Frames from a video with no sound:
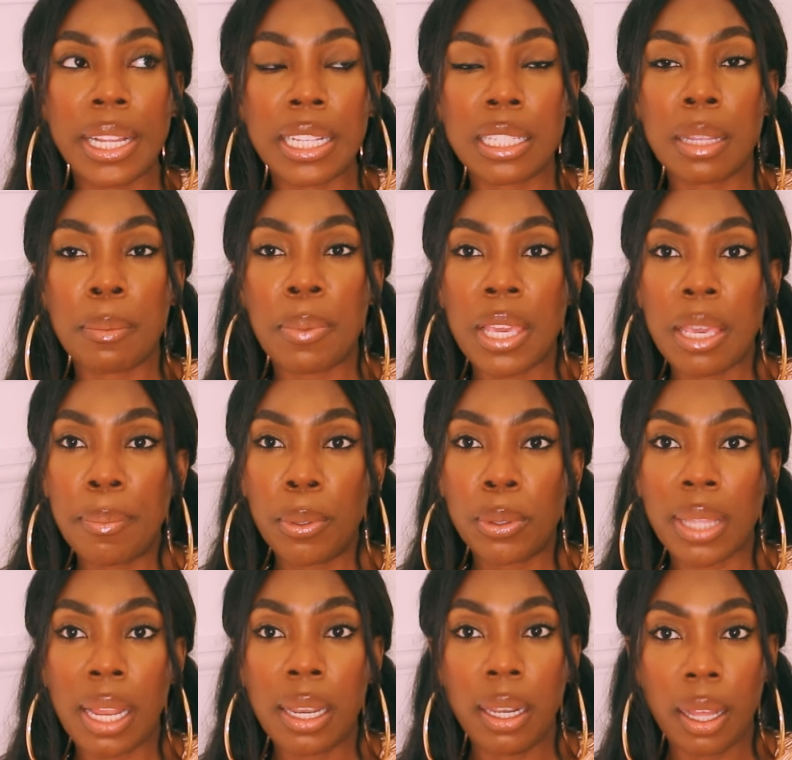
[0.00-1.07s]
It's the people
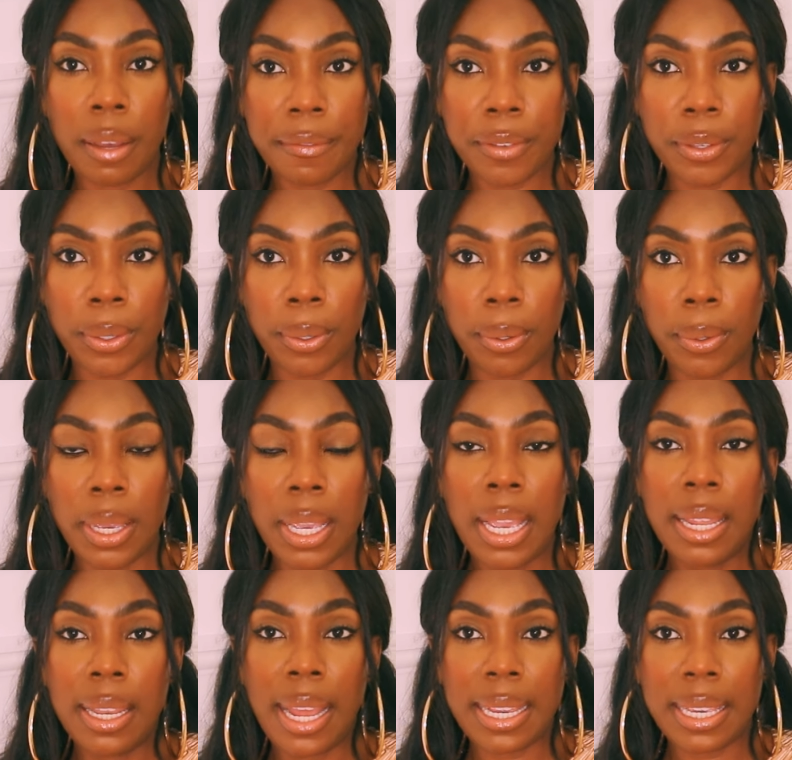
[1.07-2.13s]
that love you,
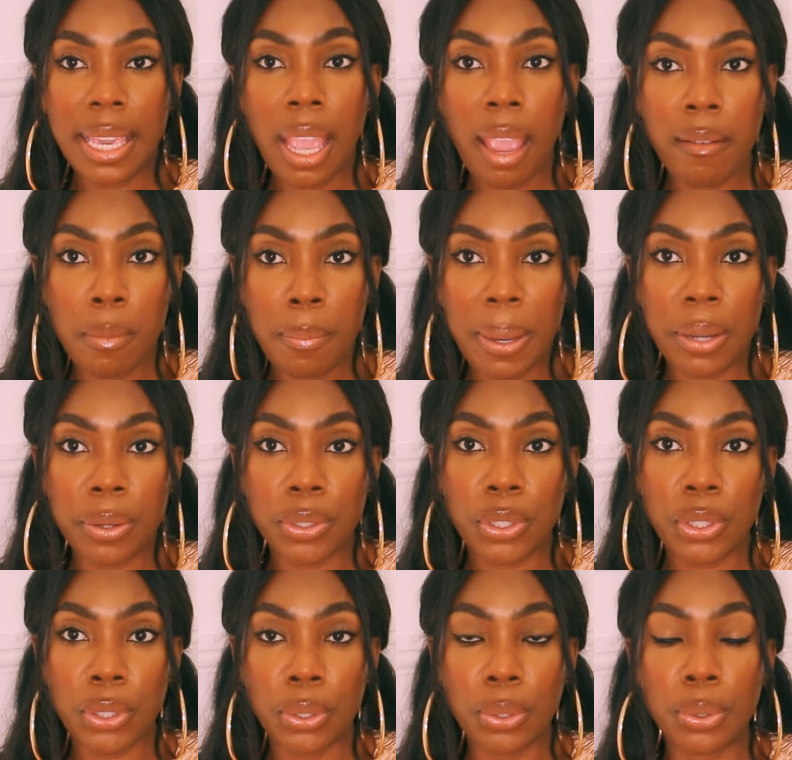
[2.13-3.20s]
that care
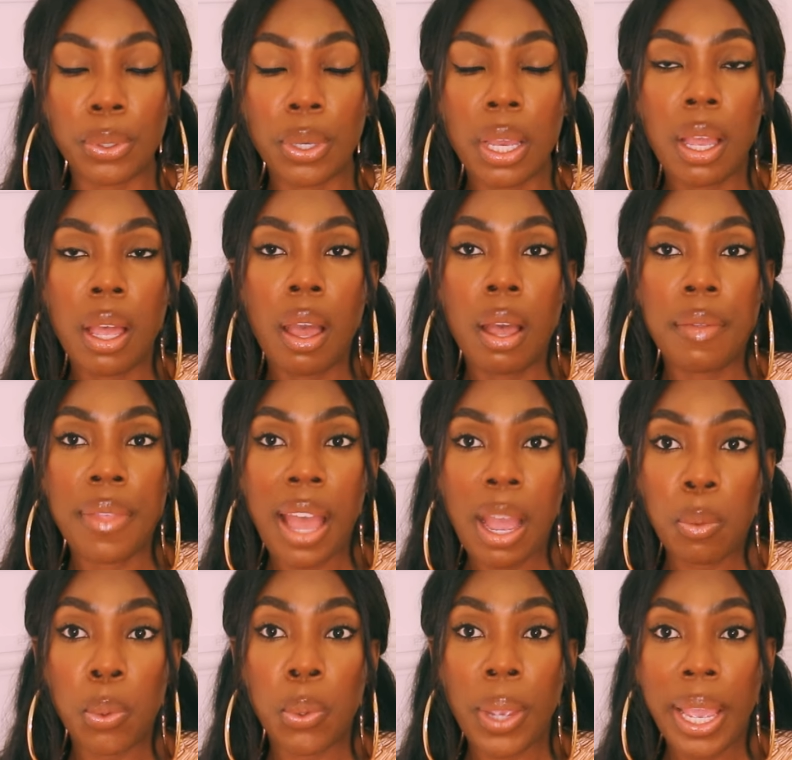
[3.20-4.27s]
about you,
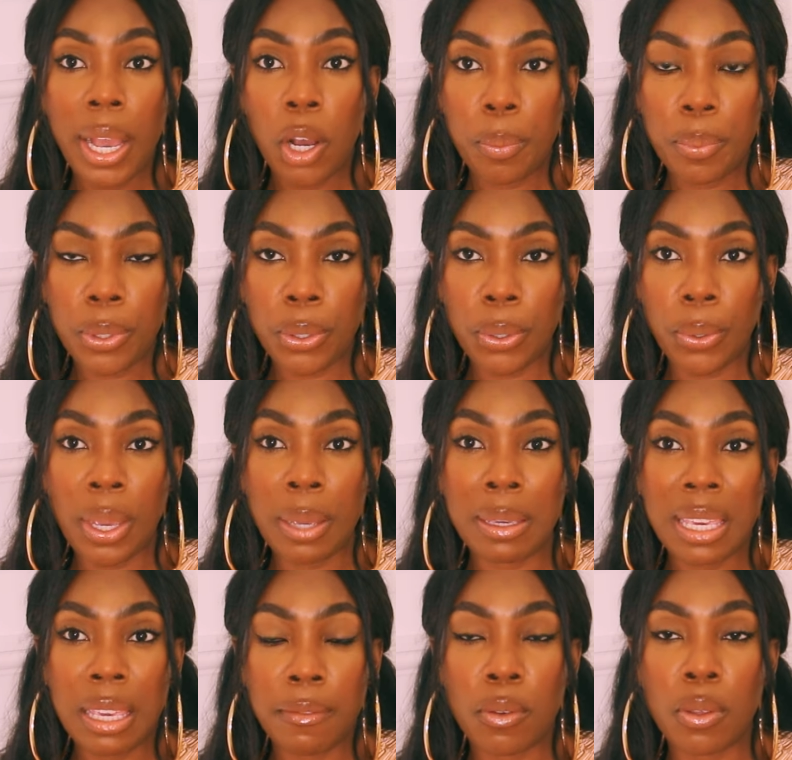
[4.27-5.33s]
that will help you
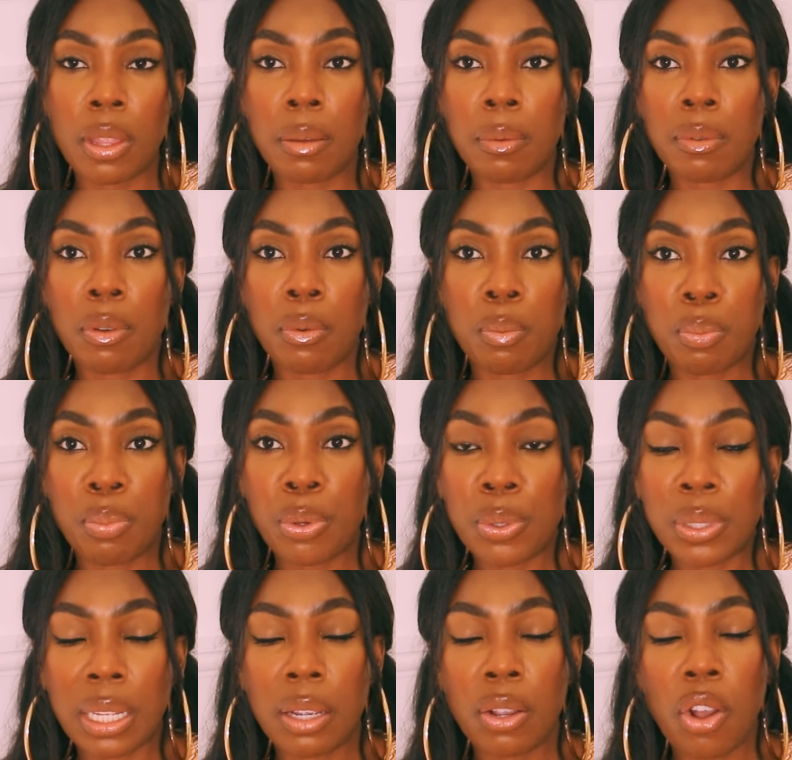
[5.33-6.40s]
and give you the
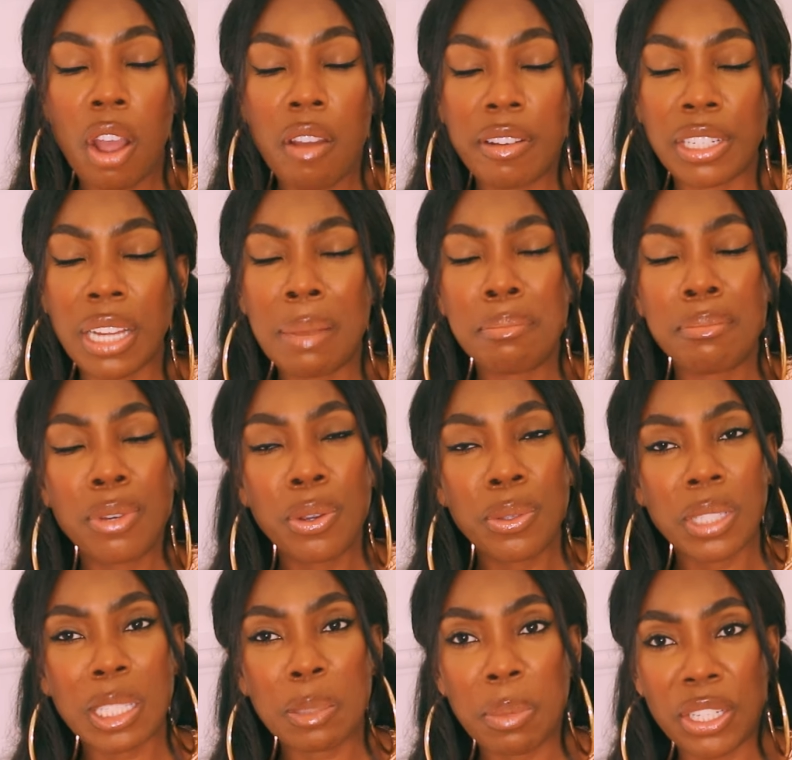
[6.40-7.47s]
boost and courage, and
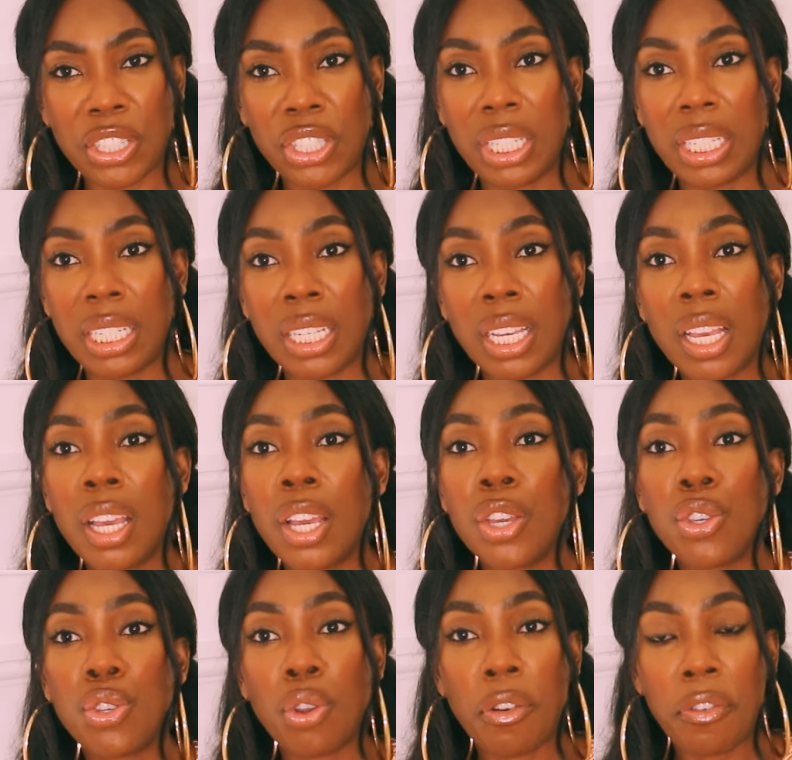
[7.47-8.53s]
most especially
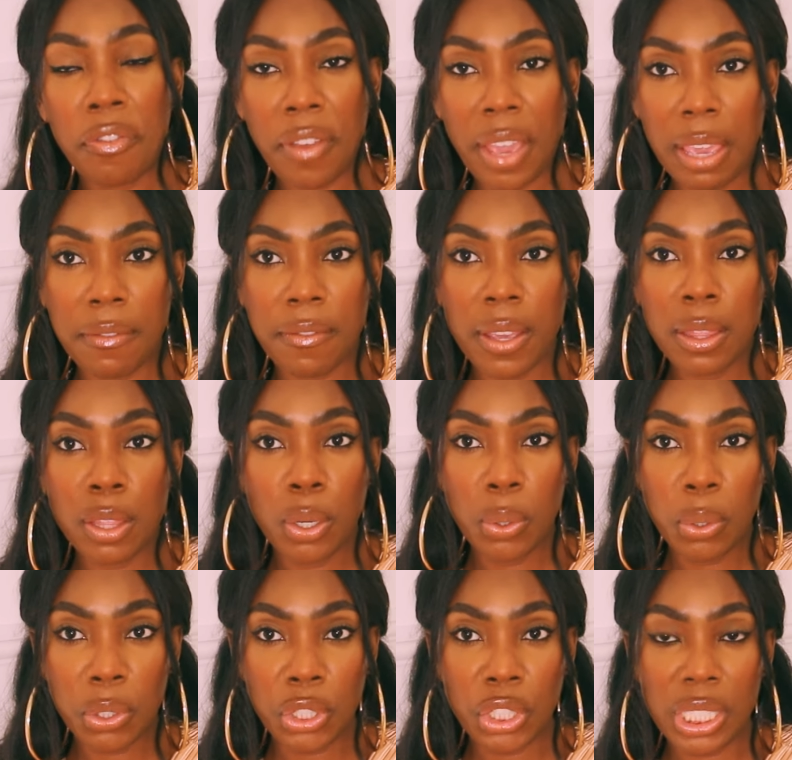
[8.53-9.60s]
your faith in the
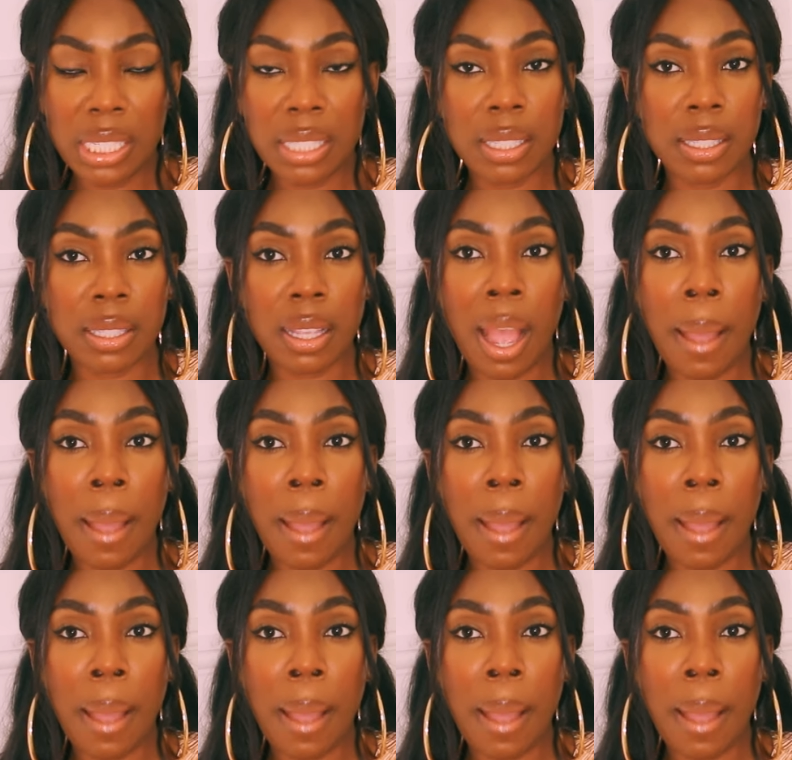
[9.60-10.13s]
Lord Jesus.